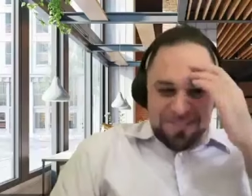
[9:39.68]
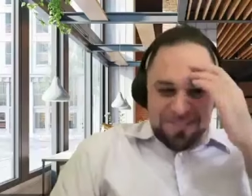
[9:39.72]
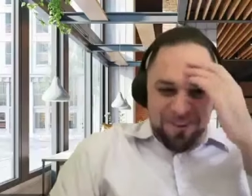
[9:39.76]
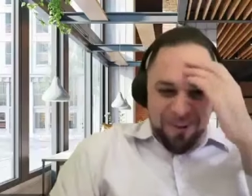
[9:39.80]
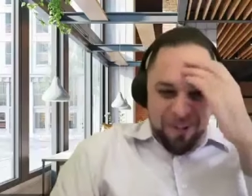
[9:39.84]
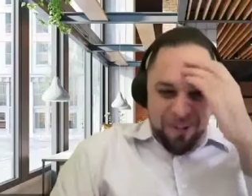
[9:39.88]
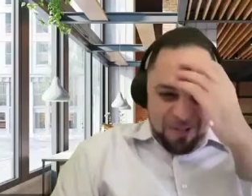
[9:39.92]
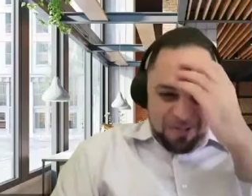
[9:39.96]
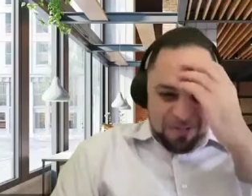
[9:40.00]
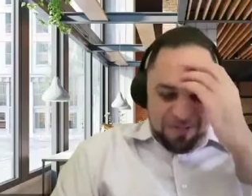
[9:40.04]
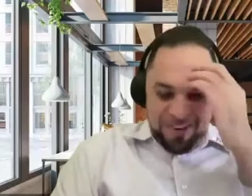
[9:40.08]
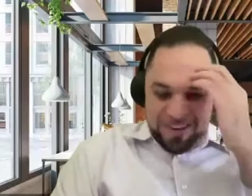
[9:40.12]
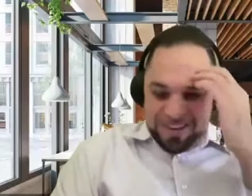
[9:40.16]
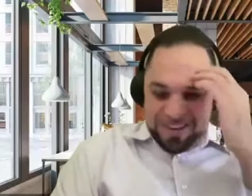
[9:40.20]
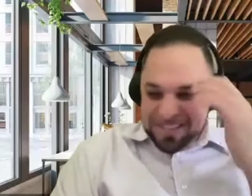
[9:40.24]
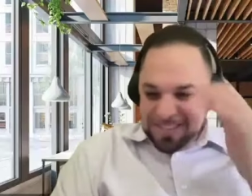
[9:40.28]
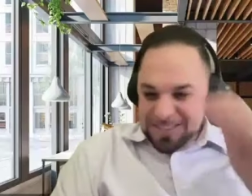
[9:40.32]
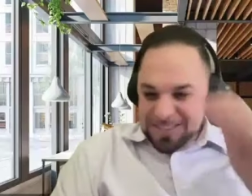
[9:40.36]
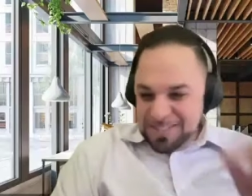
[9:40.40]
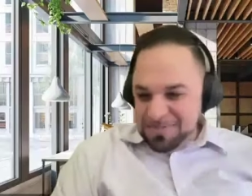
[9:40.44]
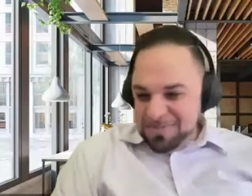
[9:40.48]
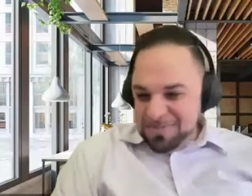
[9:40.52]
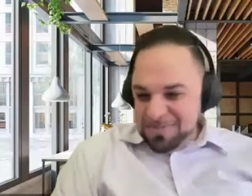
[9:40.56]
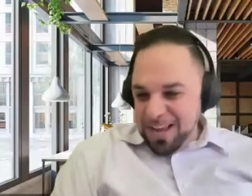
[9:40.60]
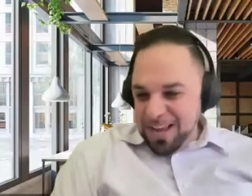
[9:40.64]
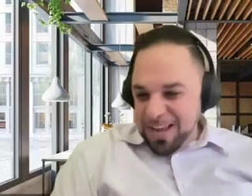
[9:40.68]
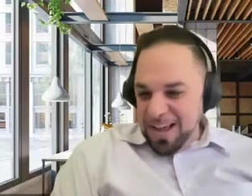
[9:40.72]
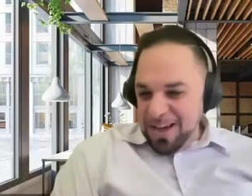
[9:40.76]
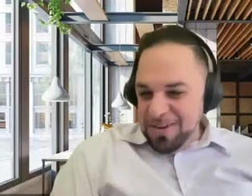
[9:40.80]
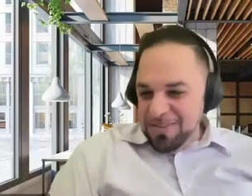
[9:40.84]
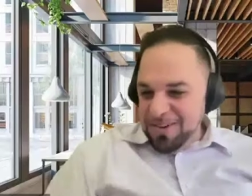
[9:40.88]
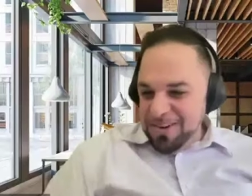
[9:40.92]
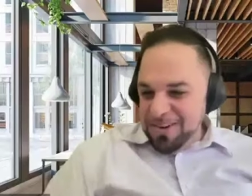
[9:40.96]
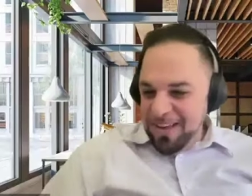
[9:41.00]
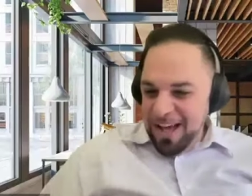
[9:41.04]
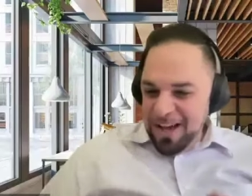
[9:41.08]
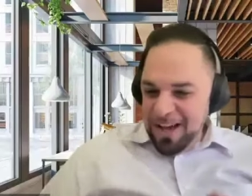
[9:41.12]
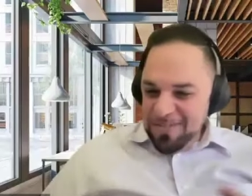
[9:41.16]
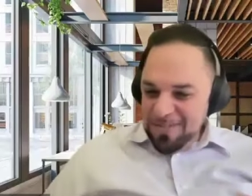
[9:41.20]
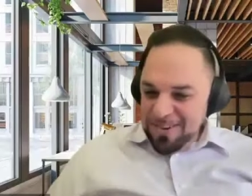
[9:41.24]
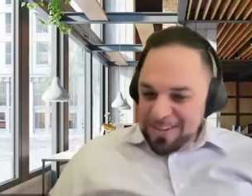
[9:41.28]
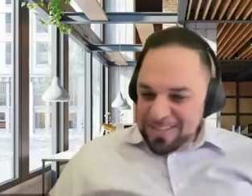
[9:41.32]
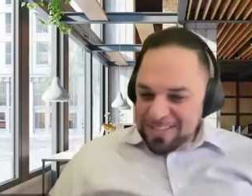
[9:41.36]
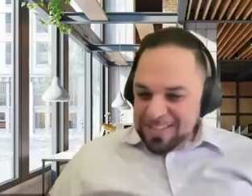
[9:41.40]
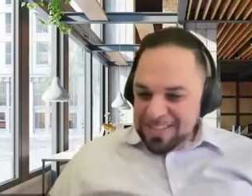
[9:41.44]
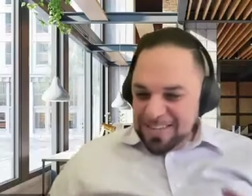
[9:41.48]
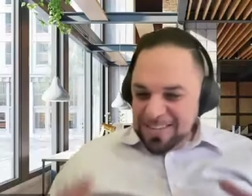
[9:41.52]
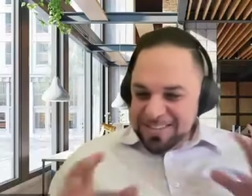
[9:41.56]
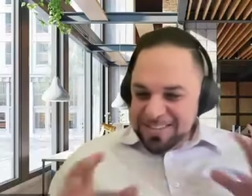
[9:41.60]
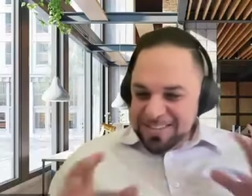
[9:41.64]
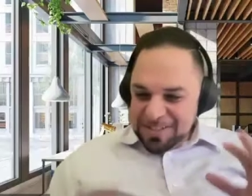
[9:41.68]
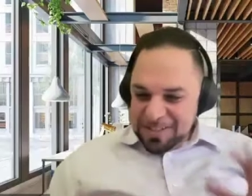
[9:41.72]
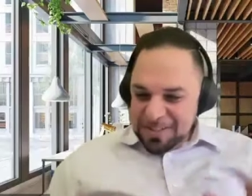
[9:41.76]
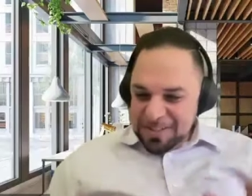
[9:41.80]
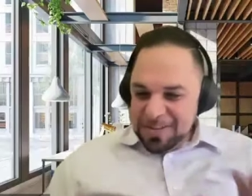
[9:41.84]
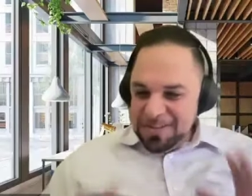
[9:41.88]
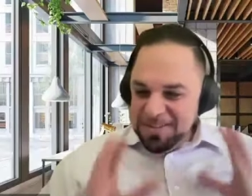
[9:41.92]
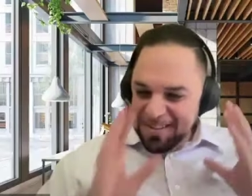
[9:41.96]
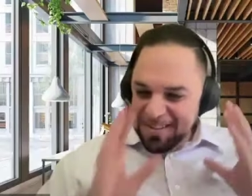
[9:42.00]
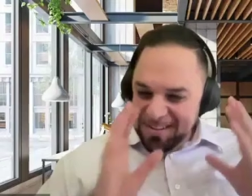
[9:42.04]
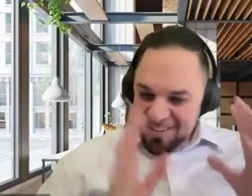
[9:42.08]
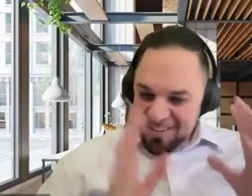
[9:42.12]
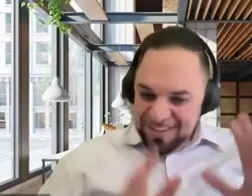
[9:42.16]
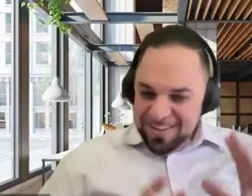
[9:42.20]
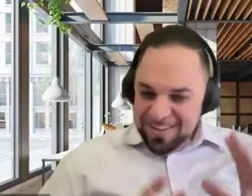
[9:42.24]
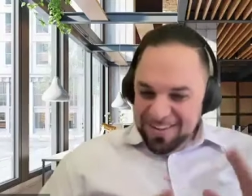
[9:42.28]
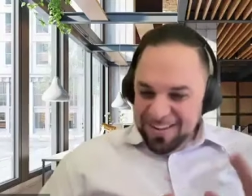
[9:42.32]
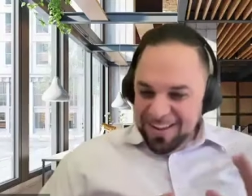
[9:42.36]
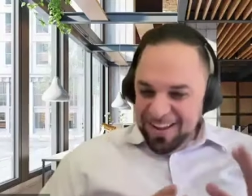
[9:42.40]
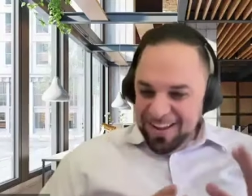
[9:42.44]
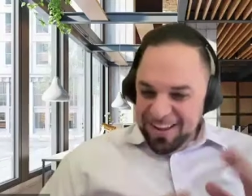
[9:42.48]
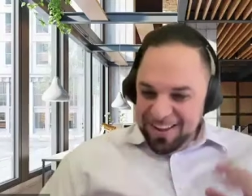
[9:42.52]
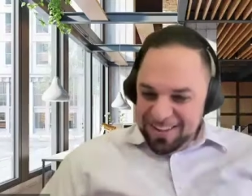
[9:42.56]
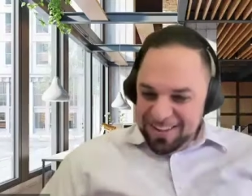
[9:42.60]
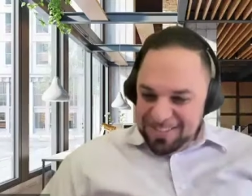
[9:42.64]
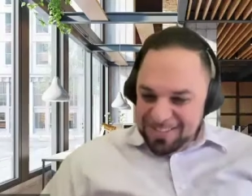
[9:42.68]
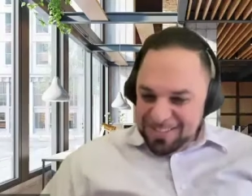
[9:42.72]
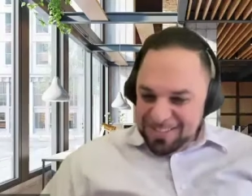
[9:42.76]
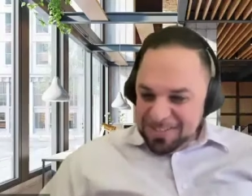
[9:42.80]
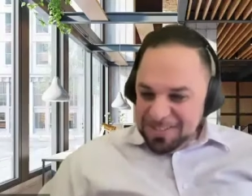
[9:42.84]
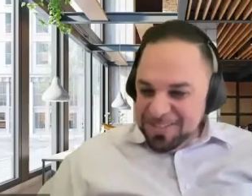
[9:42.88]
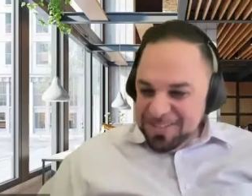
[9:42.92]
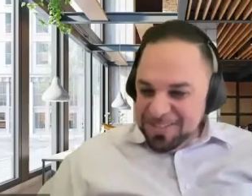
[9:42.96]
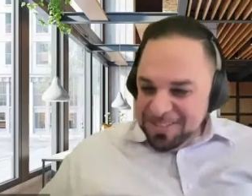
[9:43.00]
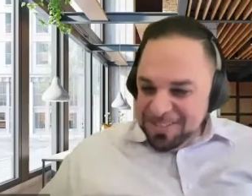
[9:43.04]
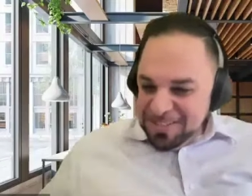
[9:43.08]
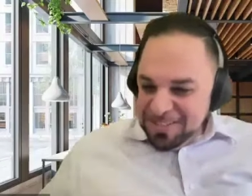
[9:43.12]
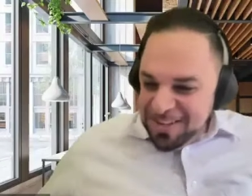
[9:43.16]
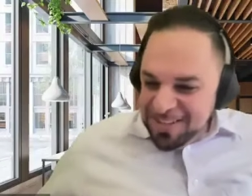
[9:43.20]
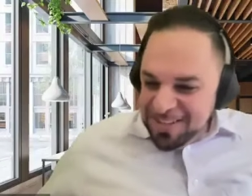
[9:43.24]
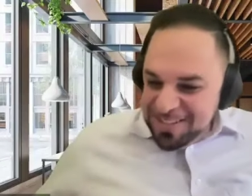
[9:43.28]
follow up questions, but I, I want I want to stick to the uh, to to